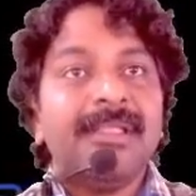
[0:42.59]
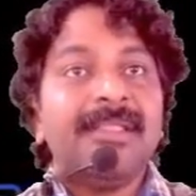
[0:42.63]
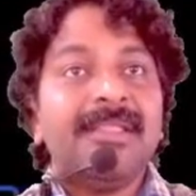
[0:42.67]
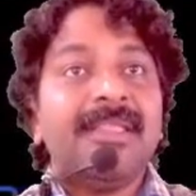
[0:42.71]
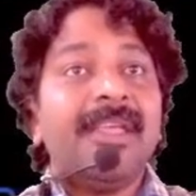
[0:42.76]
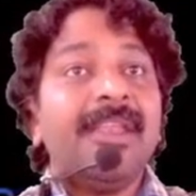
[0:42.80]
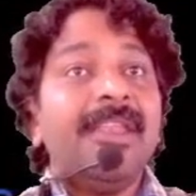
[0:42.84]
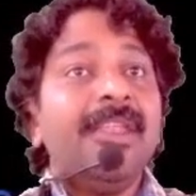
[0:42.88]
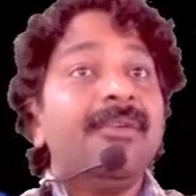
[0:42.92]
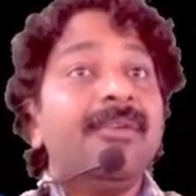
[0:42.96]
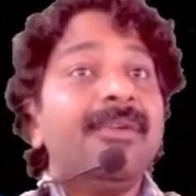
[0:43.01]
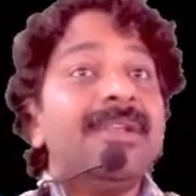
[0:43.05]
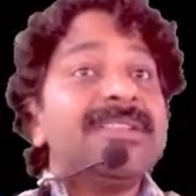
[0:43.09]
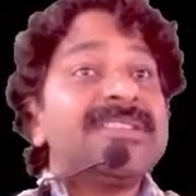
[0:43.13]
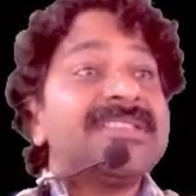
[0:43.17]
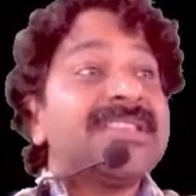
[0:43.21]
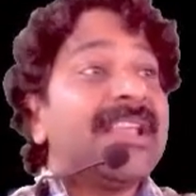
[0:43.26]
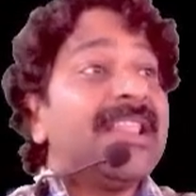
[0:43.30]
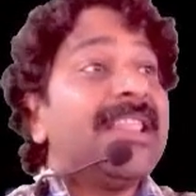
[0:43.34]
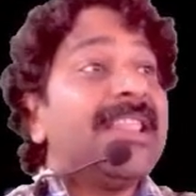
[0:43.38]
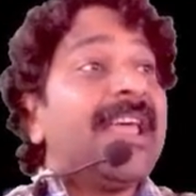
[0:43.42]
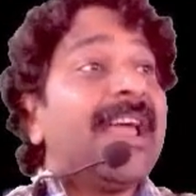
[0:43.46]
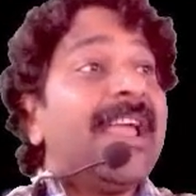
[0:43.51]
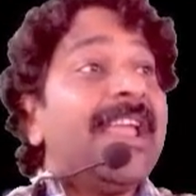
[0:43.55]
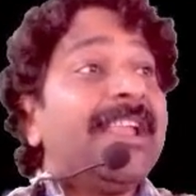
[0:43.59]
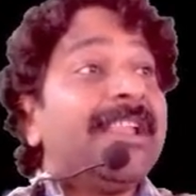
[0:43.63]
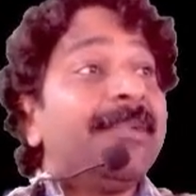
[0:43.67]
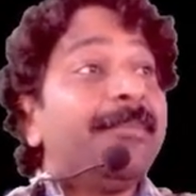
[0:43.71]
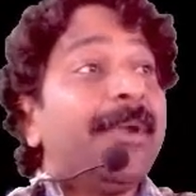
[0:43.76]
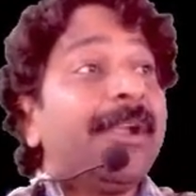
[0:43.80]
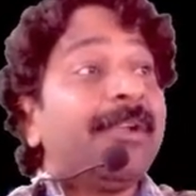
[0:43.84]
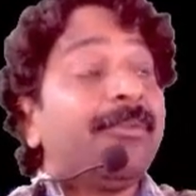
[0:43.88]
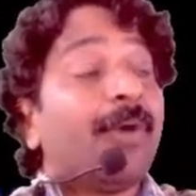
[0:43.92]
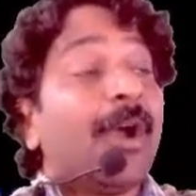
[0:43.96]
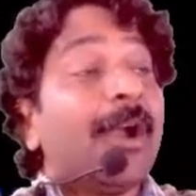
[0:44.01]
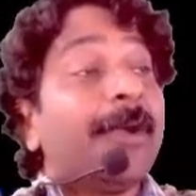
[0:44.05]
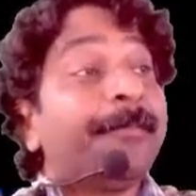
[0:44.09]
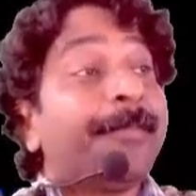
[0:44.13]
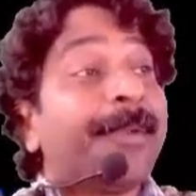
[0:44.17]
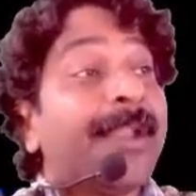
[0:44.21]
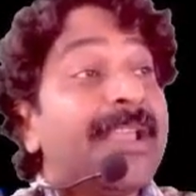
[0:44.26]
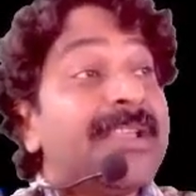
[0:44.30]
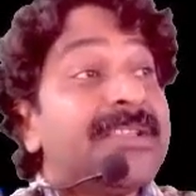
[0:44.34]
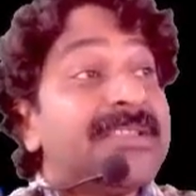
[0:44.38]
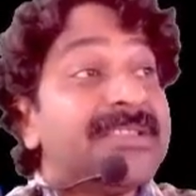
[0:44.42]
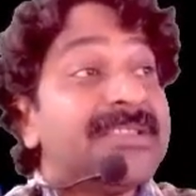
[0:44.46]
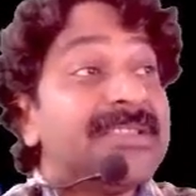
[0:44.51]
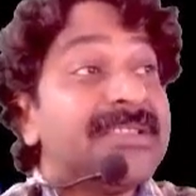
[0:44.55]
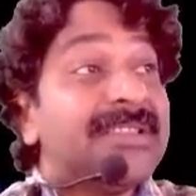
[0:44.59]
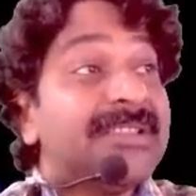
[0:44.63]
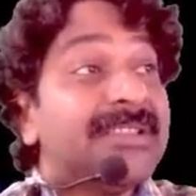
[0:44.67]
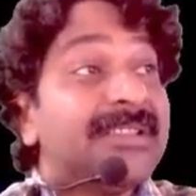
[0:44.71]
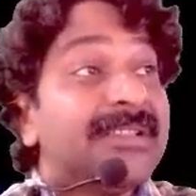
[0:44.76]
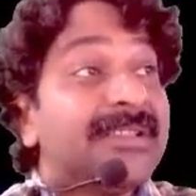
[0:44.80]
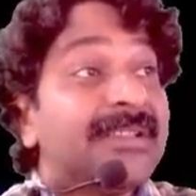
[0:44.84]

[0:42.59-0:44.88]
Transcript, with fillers: Then you will sell the item at what price?